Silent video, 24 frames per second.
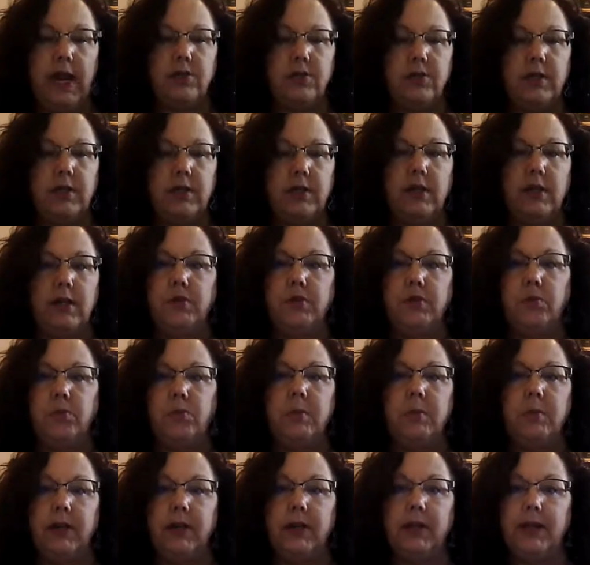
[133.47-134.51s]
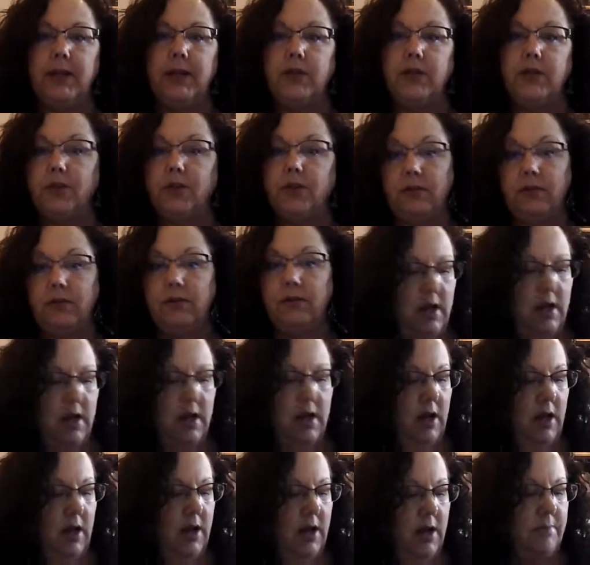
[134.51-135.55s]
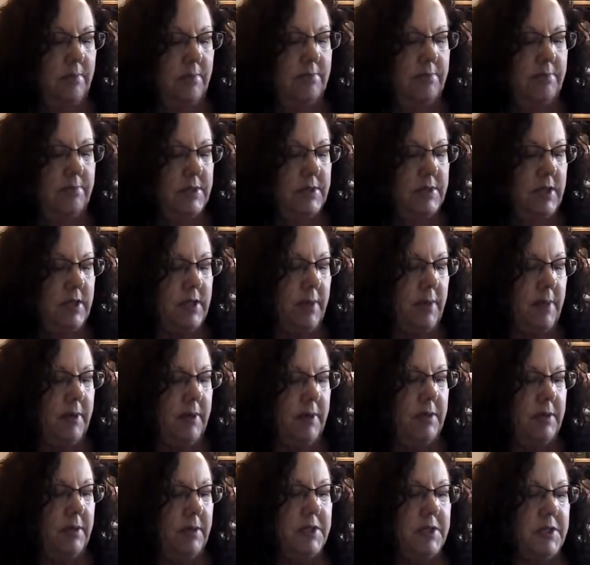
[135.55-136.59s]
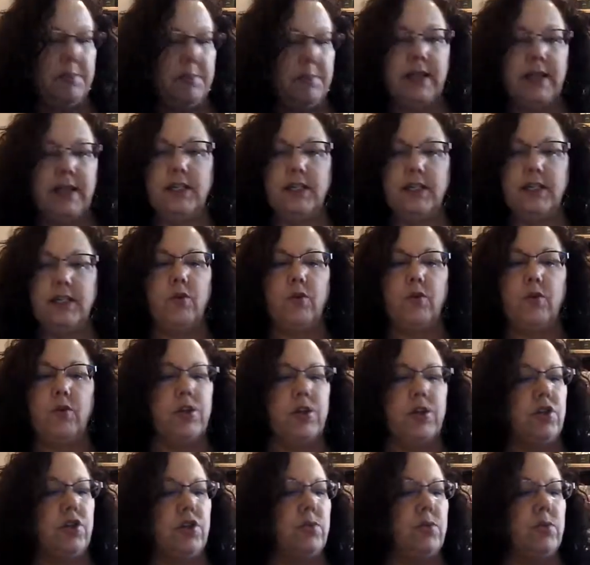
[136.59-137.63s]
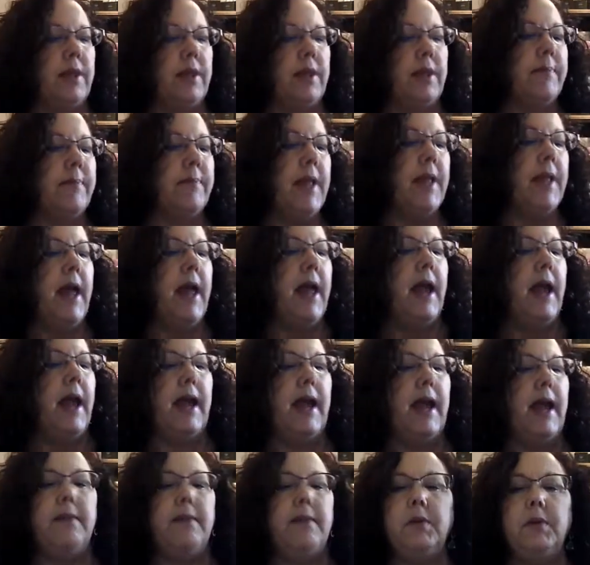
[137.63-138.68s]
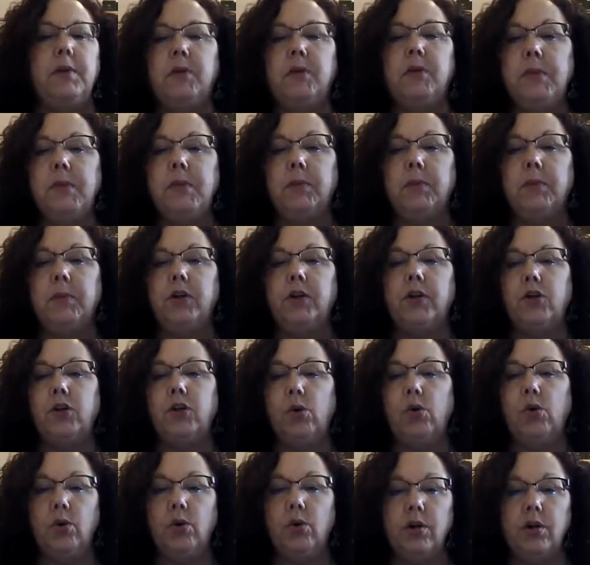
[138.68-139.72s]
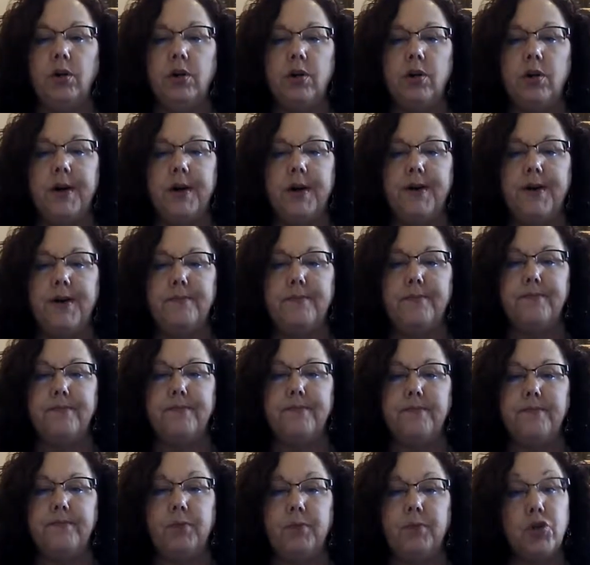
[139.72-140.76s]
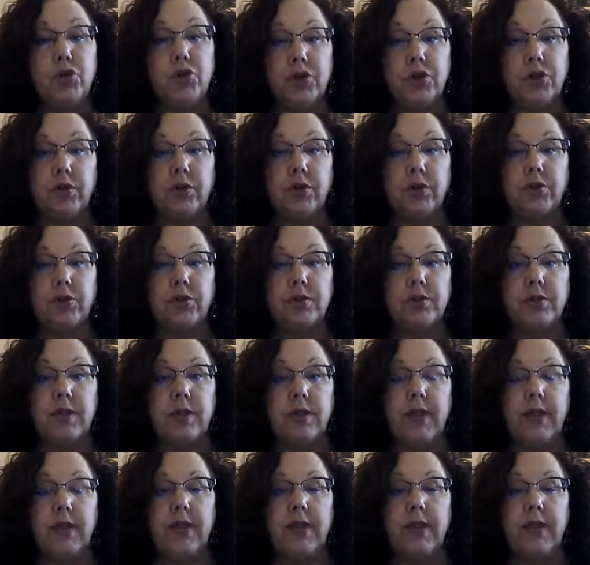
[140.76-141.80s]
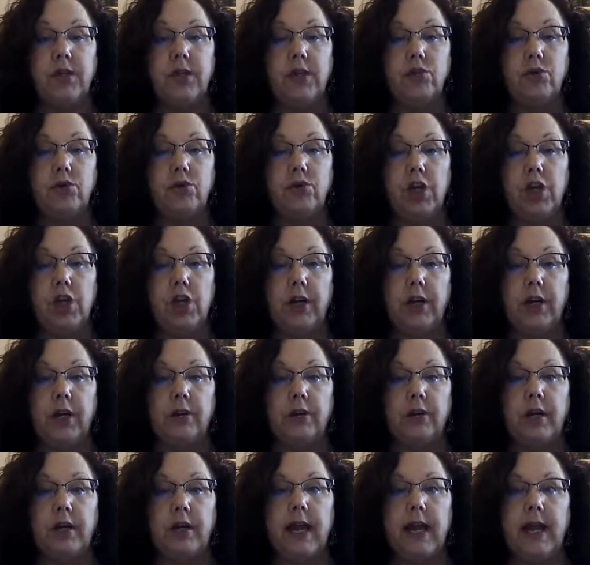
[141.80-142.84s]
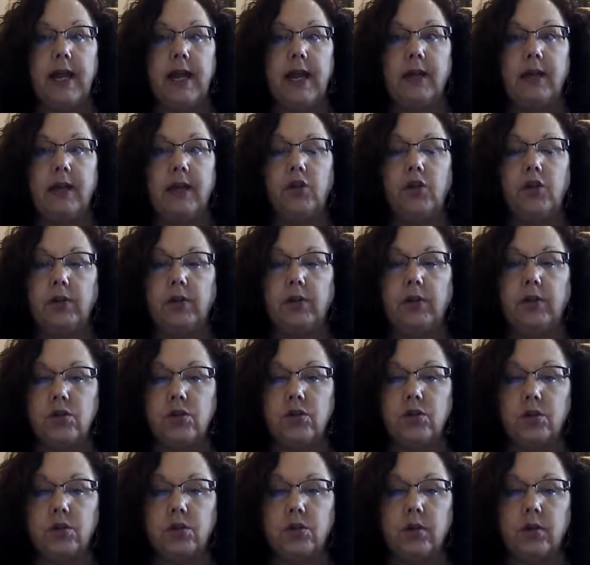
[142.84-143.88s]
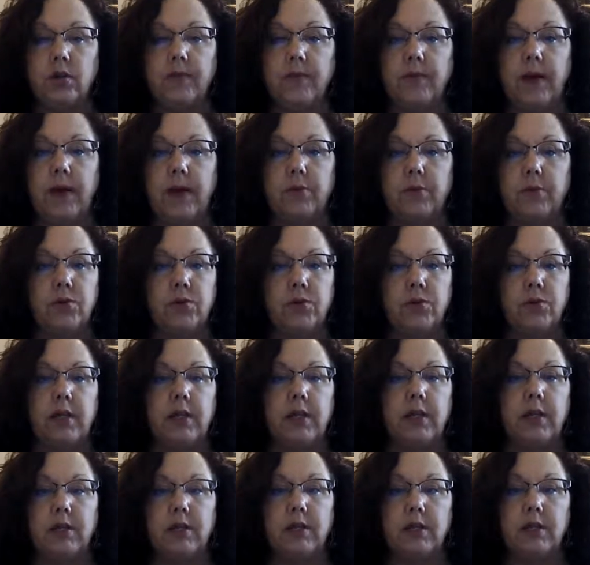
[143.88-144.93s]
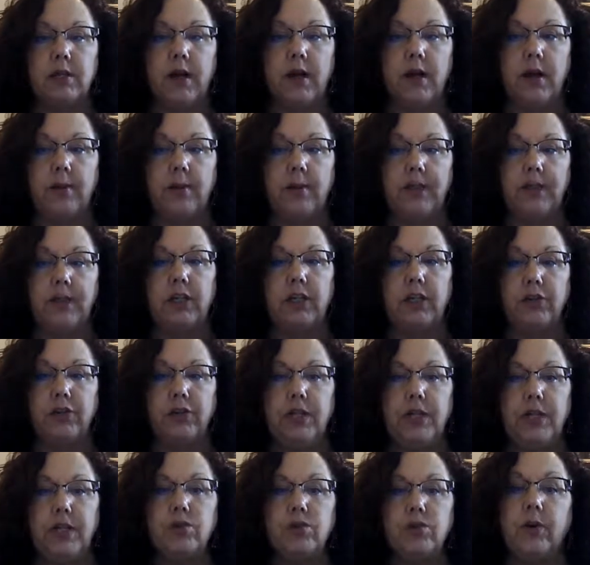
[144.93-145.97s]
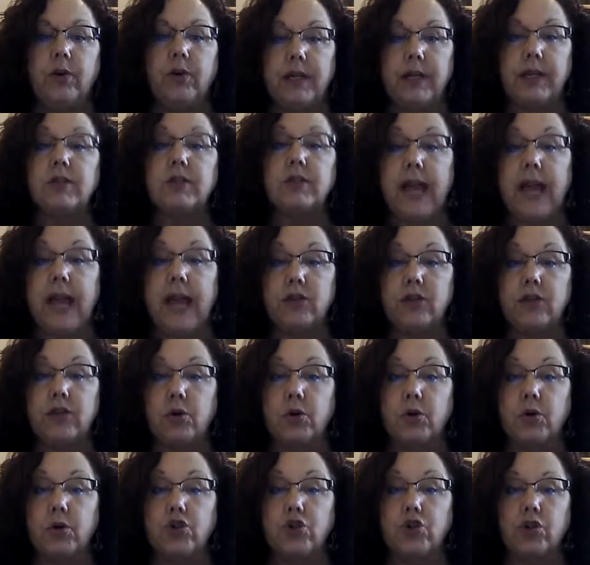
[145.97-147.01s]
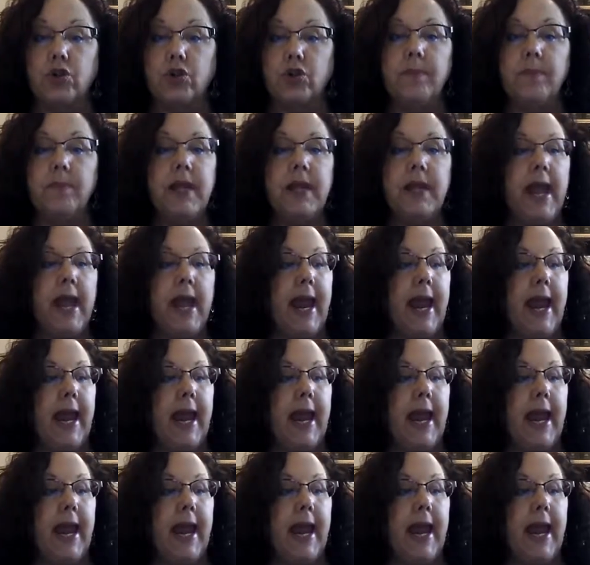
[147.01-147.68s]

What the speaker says: you can actually, if you replay, then you can stop on the spots that you have questions with. And remember, your brochures that you share and your e-store, your e-store is an actual brochure,